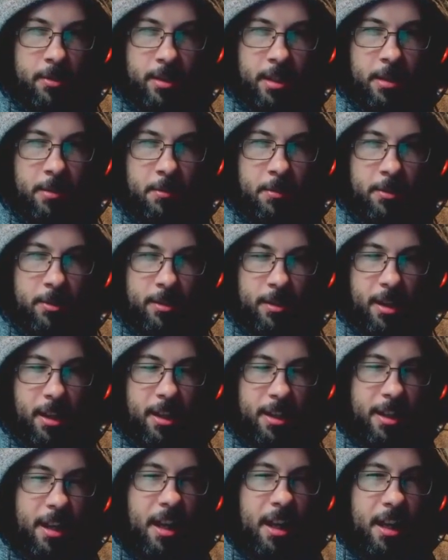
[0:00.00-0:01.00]
And it was
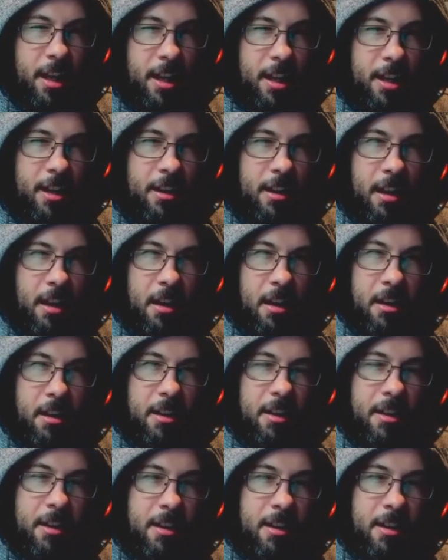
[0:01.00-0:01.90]
like, "Huh?"